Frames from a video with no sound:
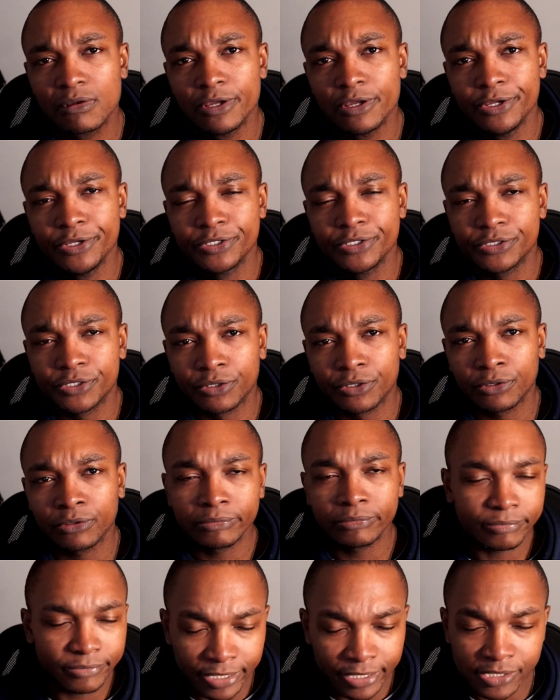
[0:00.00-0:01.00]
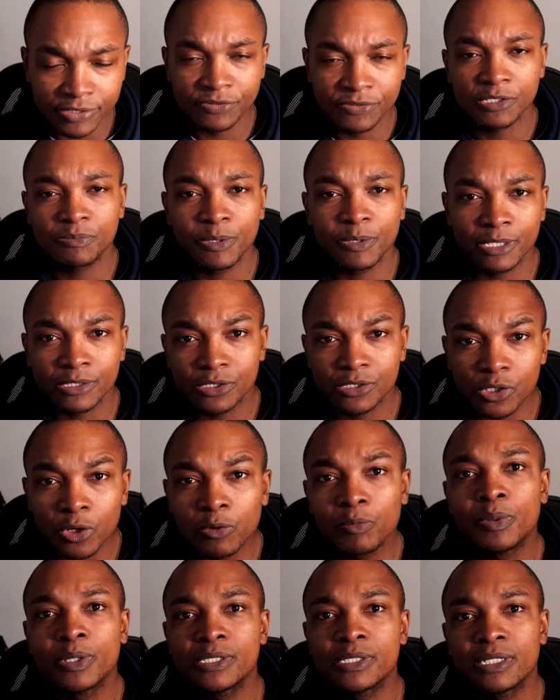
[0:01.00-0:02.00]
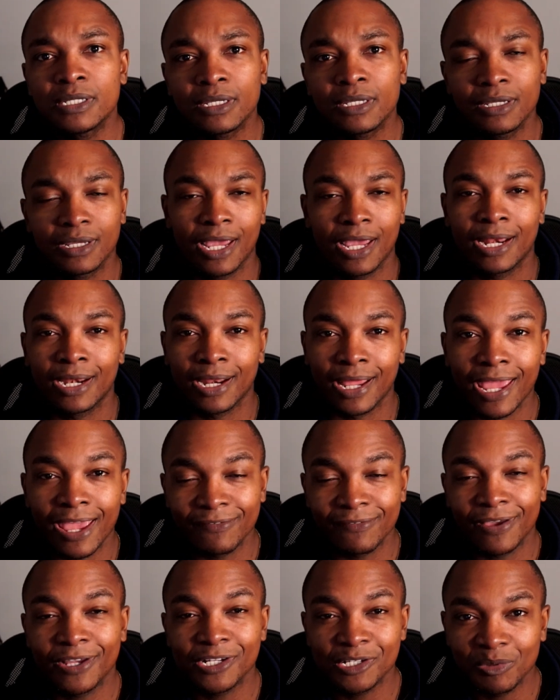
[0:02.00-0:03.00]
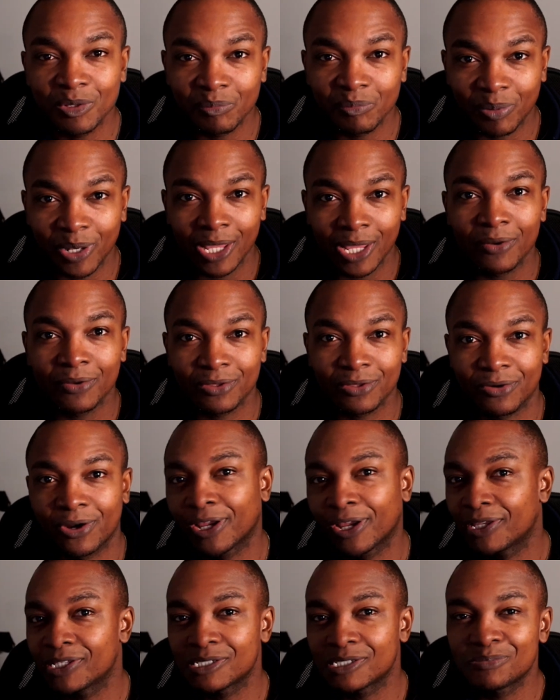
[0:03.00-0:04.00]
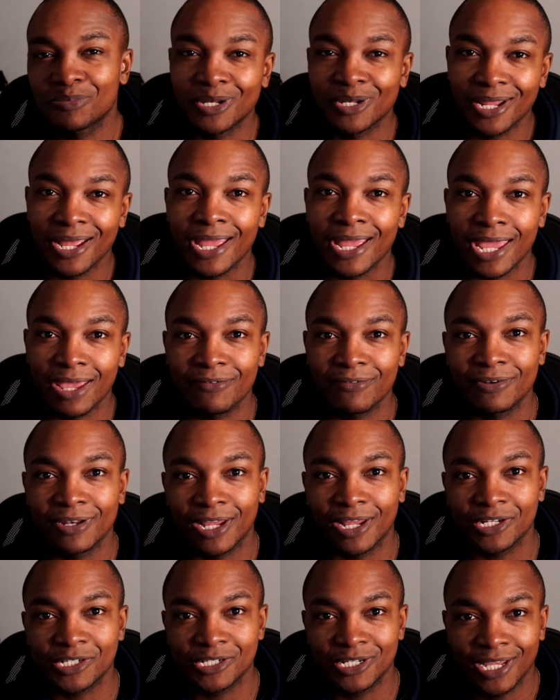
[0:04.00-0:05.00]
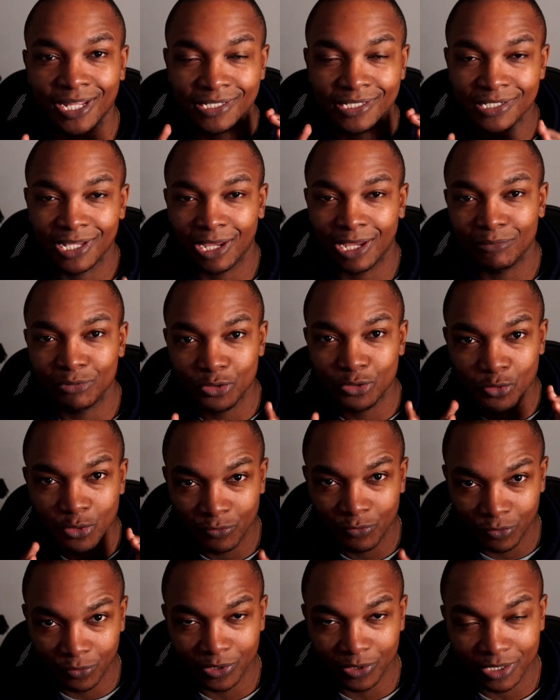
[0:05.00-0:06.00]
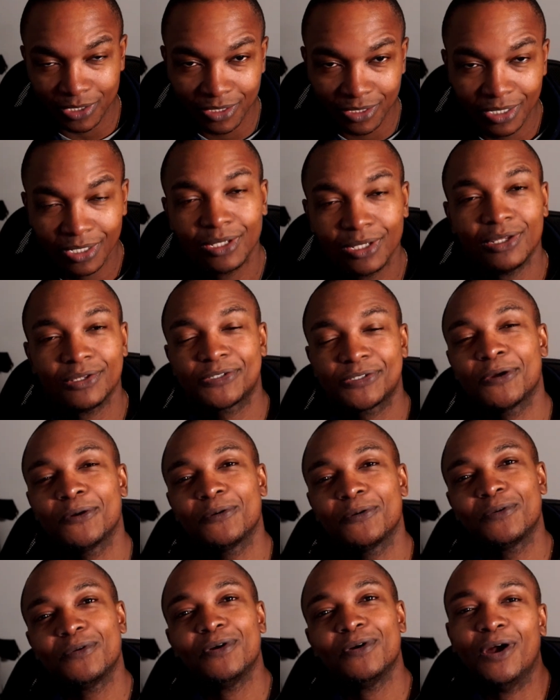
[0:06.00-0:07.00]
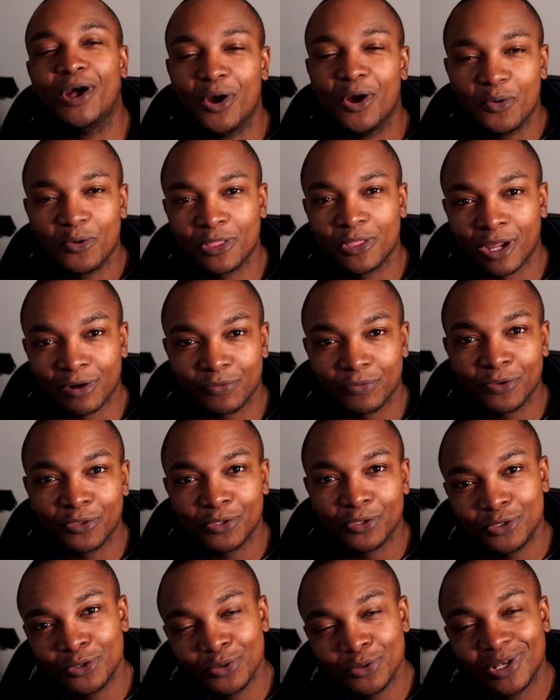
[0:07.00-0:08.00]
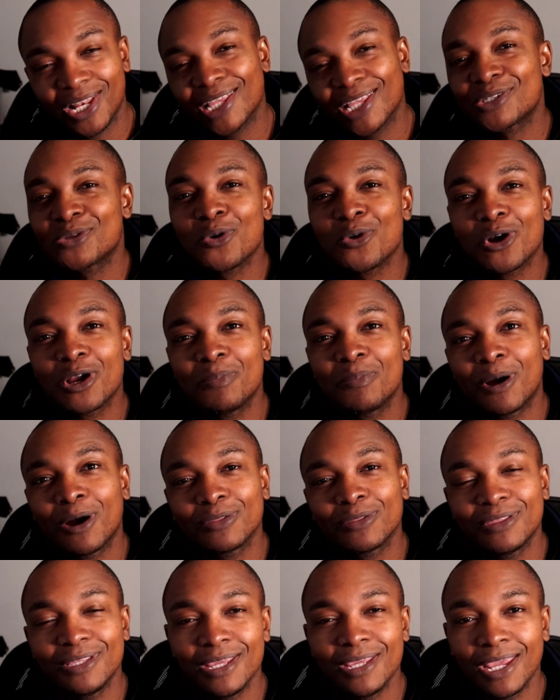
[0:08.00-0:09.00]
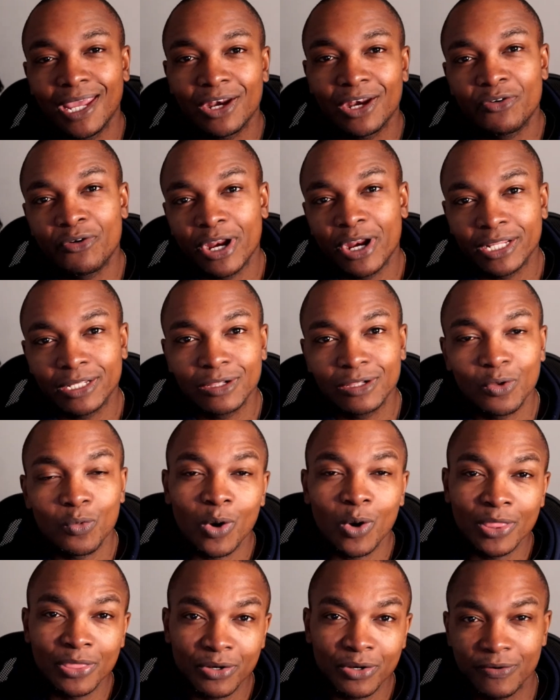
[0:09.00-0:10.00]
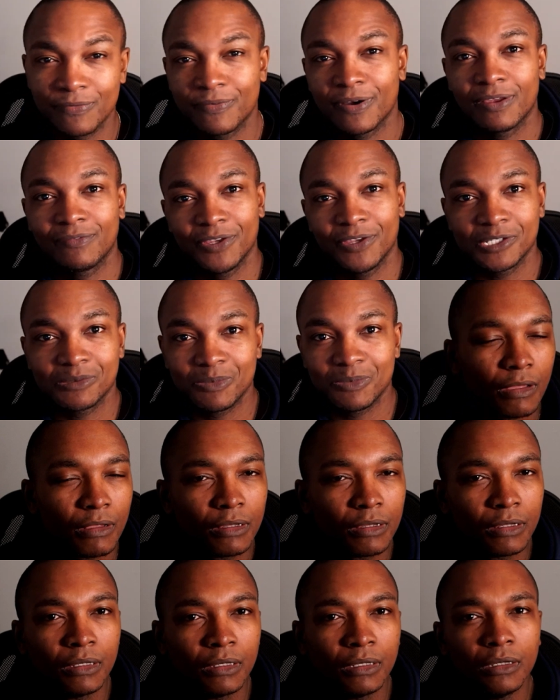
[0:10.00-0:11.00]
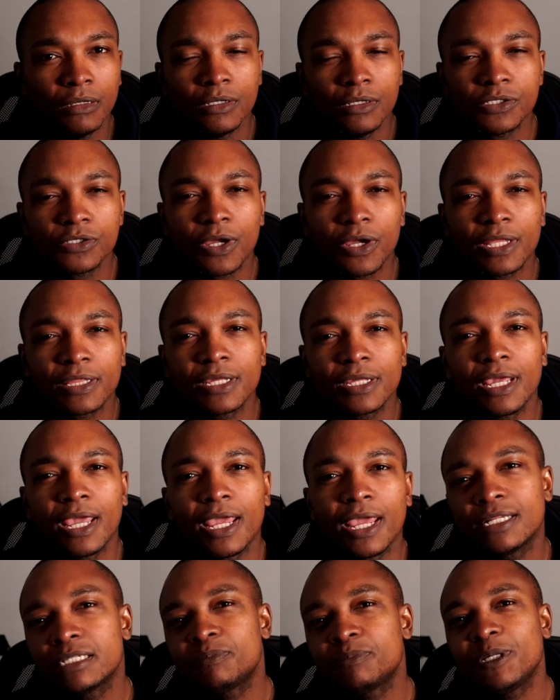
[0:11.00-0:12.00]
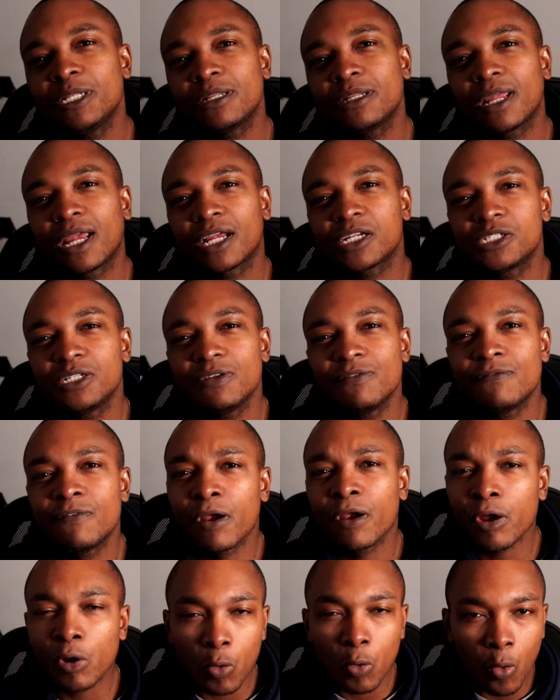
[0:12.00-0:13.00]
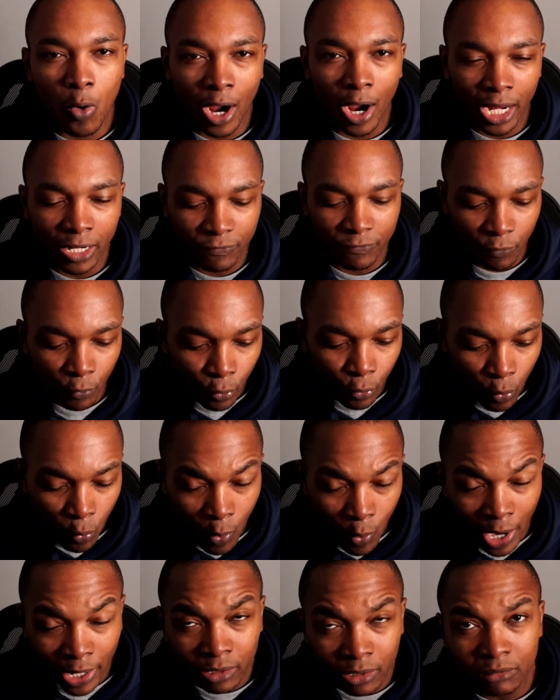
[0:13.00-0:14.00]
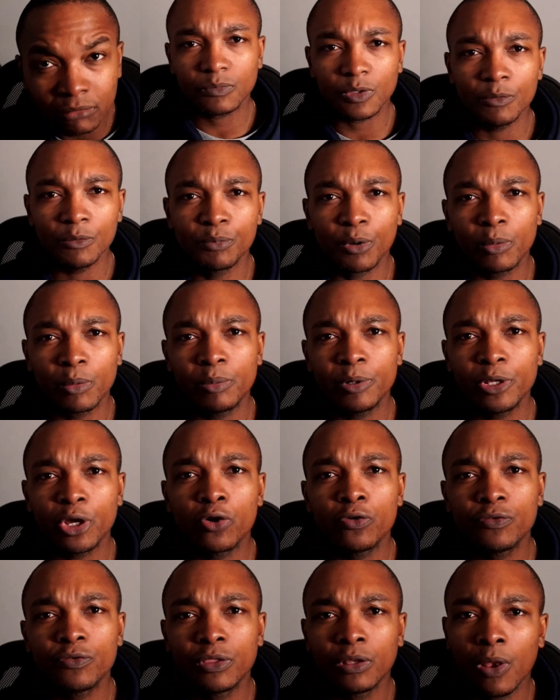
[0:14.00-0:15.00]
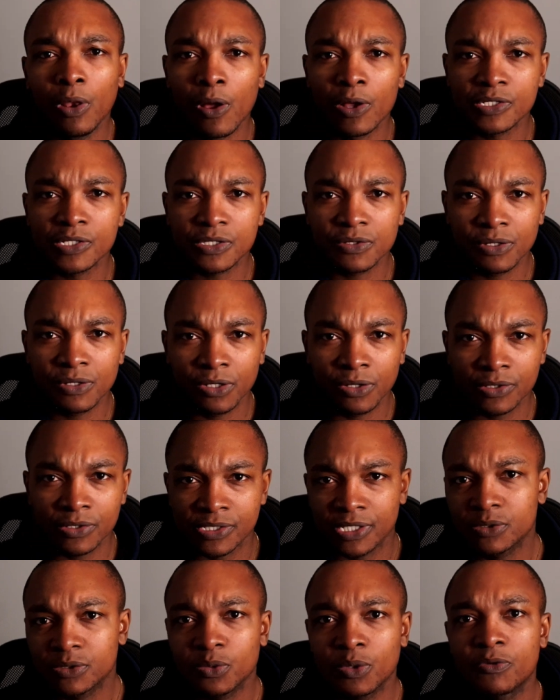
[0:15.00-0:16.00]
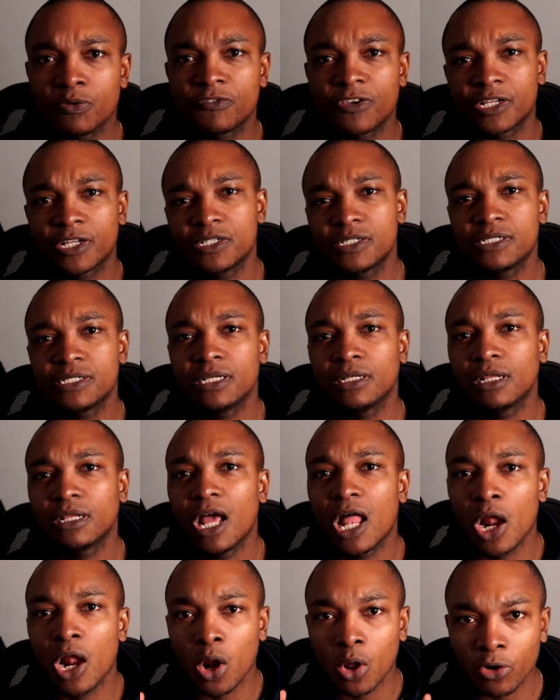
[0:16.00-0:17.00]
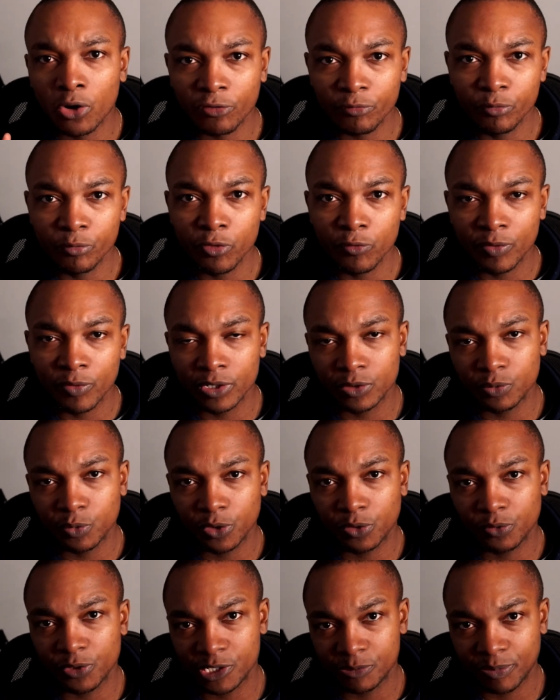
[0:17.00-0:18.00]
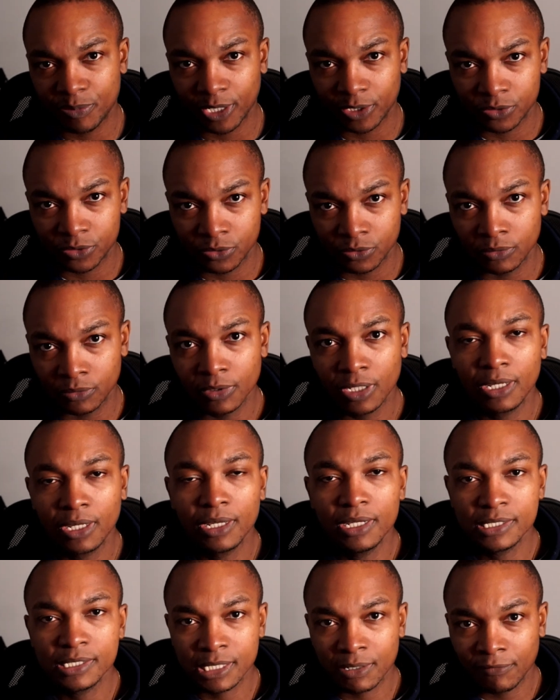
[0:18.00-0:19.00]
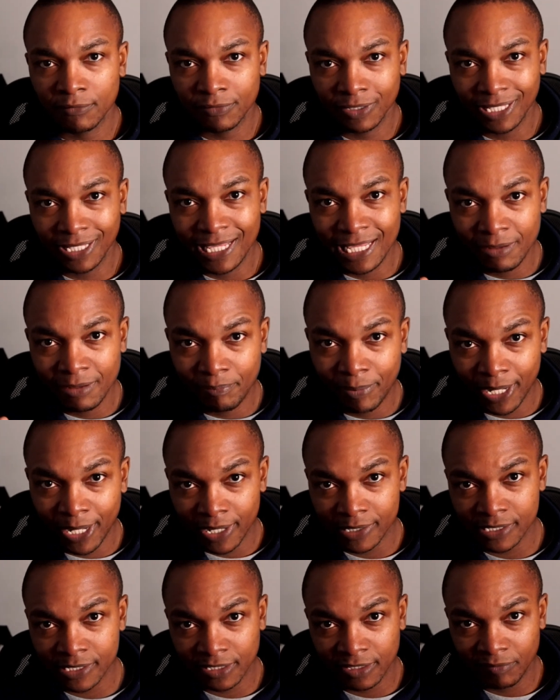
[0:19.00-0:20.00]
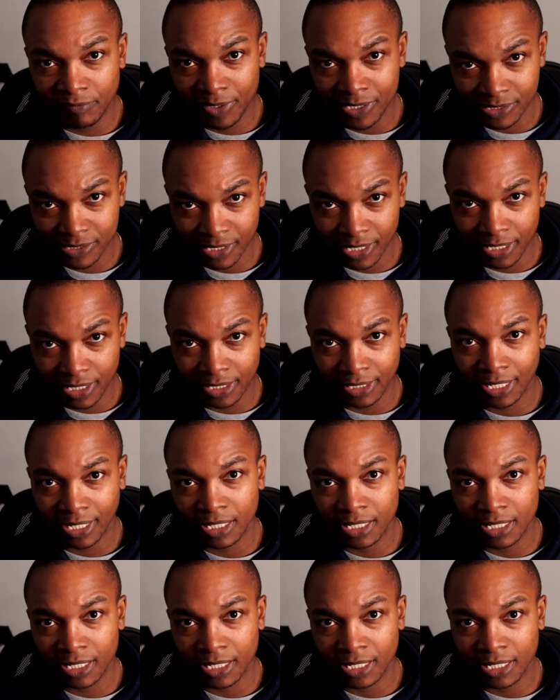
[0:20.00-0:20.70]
So things have just been so busy, and I have actually been playing with rackets, but I haven't actually had time to review it. So without further ado, let's talk about the Head Radical 135 SP. So I think Head has been actually very quiet for a while. Probably over the last 3 years, that's where we've actually seen a lot of movement with respect to some of the key players that they've been signing, and